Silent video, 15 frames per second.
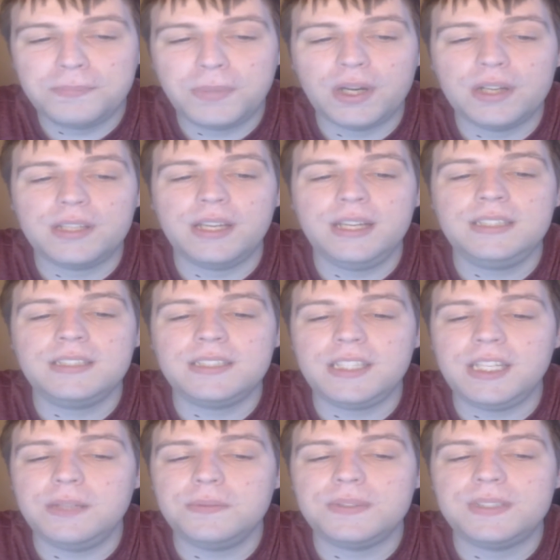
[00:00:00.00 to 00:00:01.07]
but it
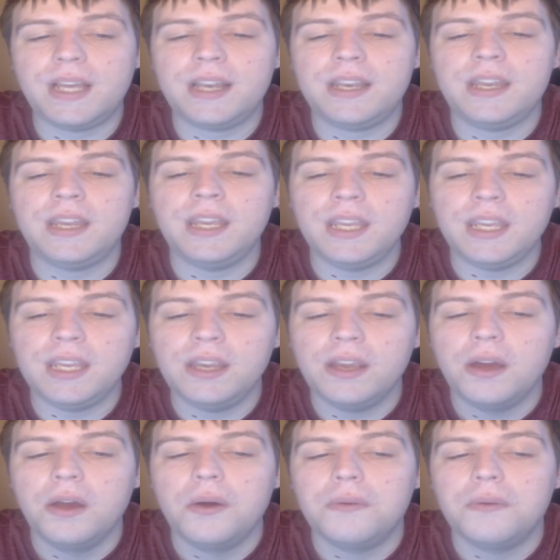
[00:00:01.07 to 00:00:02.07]
seems that he